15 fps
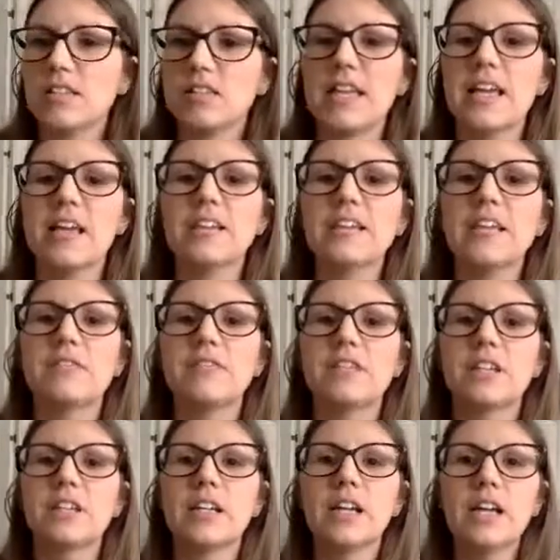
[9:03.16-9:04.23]
they are
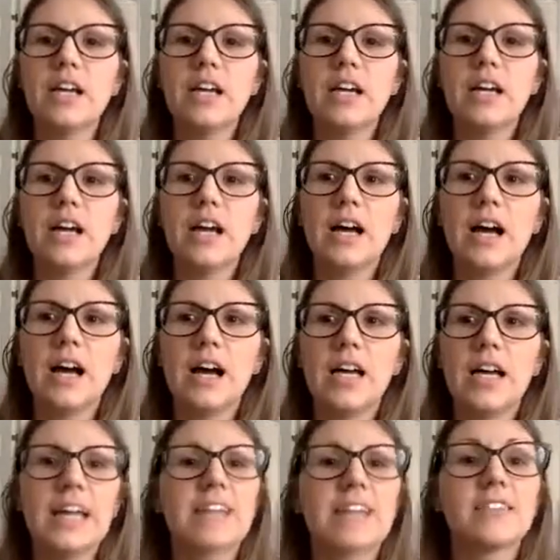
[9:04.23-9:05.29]
never
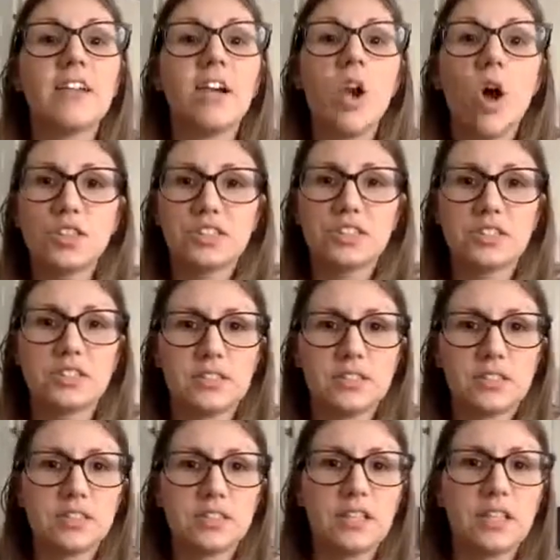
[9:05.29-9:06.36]
let lost
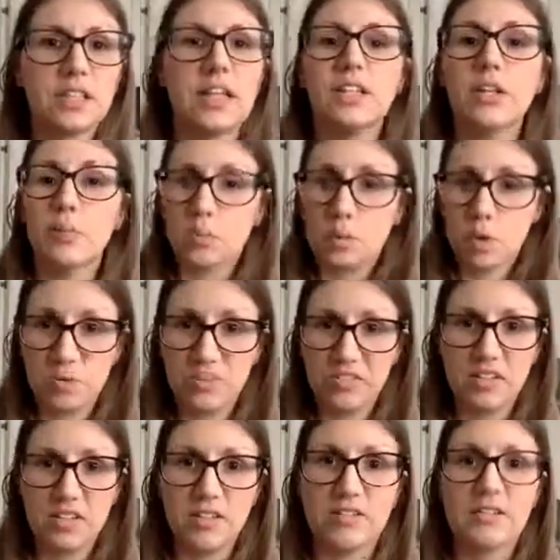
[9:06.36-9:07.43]
in the
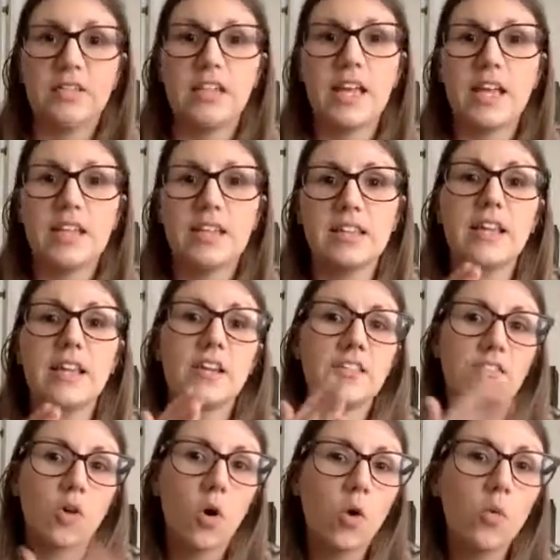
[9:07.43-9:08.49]
process. There
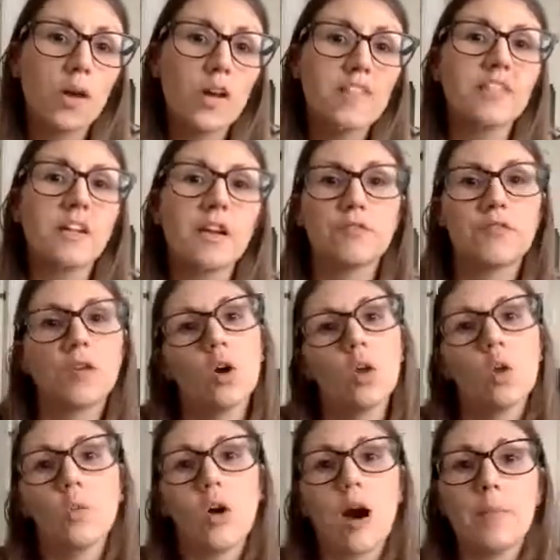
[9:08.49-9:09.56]
is always a
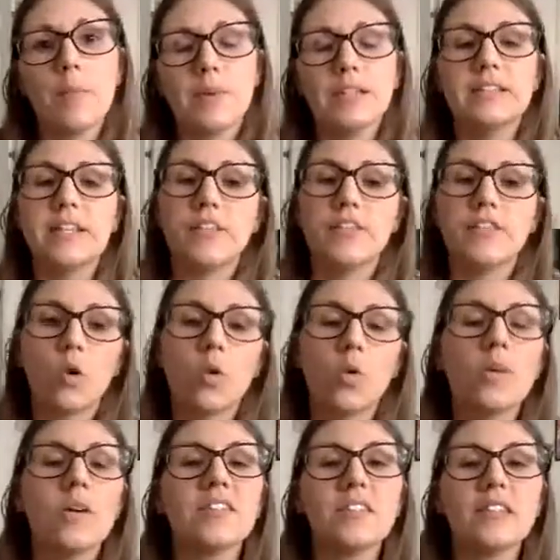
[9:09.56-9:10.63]
follow-up, and there is
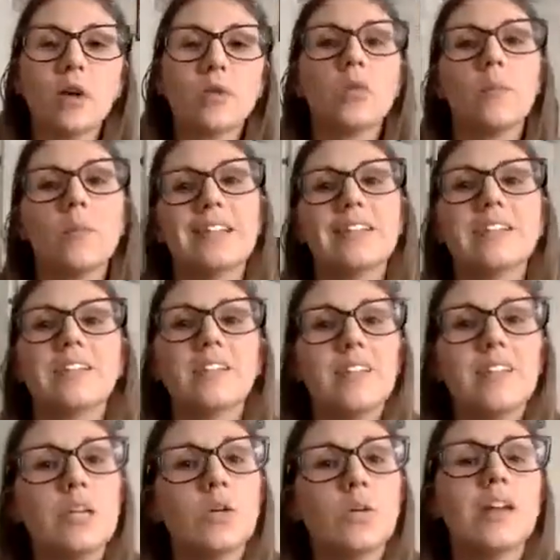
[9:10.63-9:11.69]
always an automated
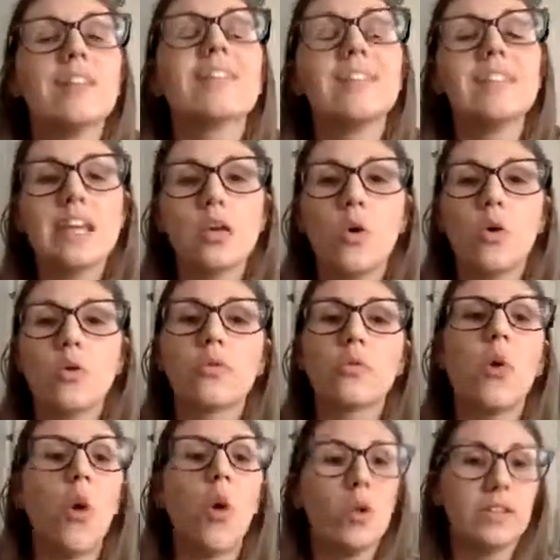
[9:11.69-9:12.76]
sequence they go
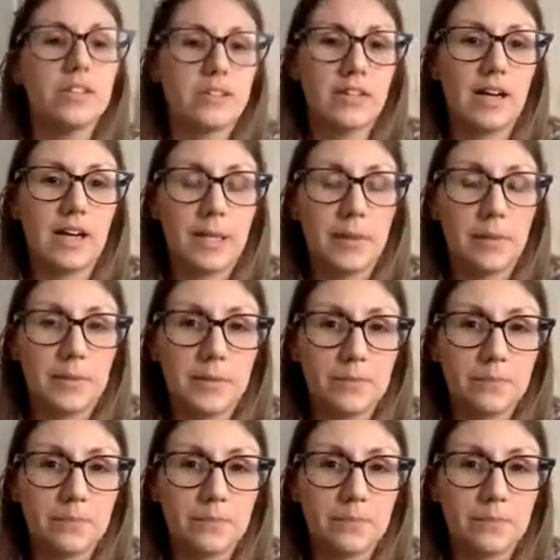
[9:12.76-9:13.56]
through all the time.